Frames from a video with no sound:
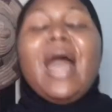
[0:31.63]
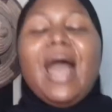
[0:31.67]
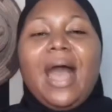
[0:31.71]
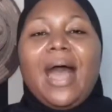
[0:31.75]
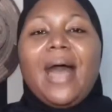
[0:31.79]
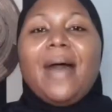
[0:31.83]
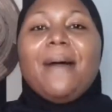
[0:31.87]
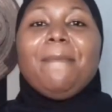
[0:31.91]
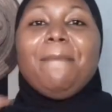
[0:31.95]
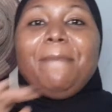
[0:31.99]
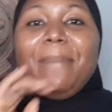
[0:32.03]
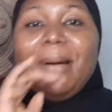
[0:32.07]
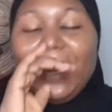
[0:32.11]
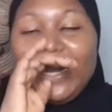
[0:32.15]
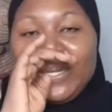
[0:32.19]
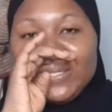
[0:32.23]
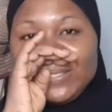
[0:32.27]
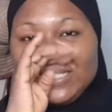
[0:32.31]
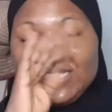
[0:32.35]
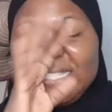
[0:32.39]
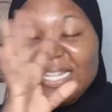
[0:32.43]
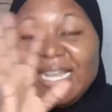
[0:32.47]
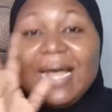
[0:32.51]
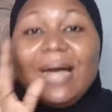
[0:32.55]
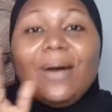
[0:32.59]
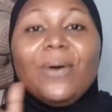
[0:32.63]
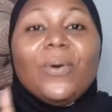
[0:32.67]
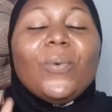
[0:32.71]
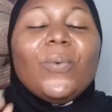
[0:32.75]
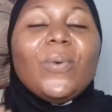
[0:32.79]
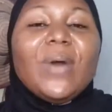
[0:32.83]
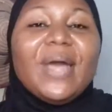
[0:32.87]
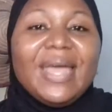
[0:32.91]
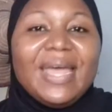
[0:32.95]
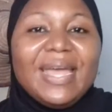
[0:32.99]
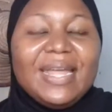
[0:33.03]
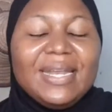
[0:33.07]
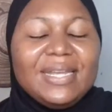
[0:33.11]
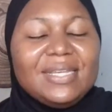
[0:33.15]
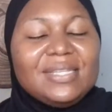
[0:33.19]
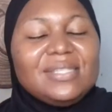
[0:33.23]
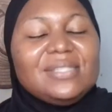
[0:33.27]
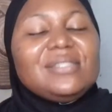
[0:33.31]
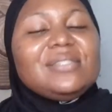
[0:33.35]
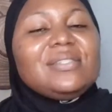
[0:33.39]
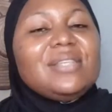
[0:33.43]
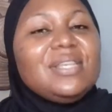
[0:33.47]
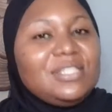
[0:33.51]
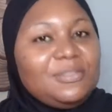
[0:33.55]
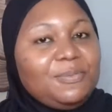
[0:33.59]
about the
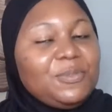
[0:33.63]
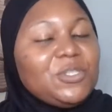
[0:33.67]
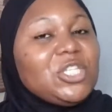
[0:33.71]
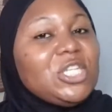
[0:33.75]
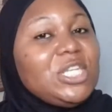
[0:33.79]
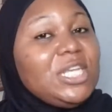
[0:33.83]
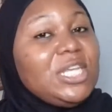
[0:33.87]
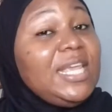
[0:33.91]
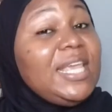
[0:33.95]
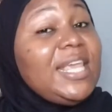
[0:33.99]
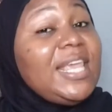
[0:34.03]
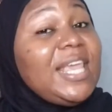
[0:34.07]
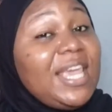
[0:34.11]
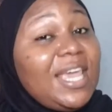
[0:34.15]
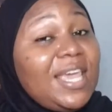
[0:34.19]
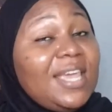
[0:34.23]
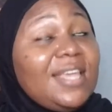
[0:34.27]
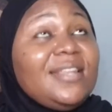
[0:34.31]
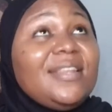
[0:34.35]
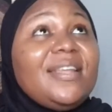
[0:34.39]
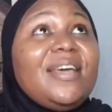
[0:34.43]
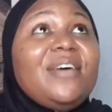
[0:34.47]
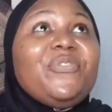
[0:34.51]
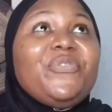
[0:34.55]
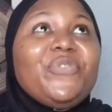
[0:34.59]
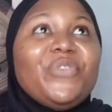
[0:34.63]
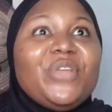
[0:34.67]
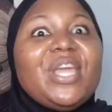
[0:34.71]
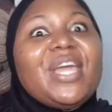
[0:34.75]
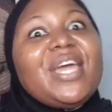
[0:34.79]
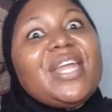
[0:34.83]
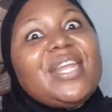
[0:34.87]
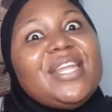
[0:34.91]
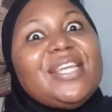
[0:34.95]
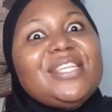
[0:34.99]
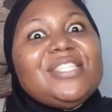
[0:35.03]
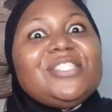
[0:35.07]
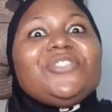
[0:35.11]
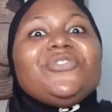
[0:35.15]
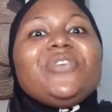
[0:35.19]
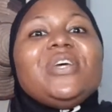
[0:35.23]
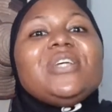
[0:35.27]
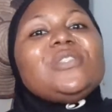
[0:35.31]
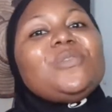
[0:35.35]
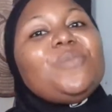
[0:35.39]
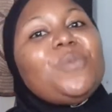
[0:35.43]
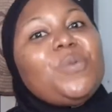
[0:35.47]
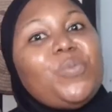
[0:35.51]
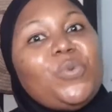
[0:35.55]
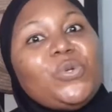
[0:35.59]
awareness, especially here in Africa, Nigeria
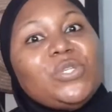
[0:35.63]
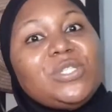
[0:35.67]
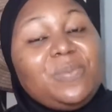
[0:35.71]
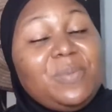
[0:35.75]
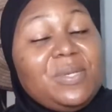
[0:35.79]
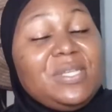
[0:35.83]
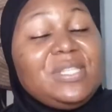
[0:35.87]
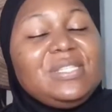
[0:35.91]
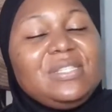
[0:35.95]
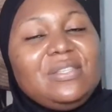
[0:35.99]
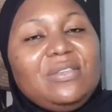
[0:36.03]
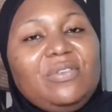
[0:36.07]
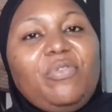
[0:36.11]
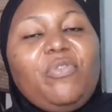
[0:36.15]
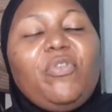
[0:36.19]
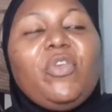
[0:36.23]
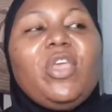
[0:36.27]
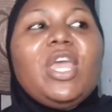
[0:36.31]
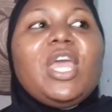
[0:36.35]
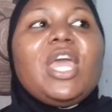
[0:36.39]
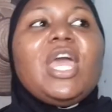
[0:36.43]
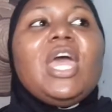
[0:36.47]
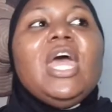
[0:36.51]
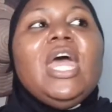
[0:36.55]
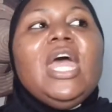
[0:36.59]
to be more specific.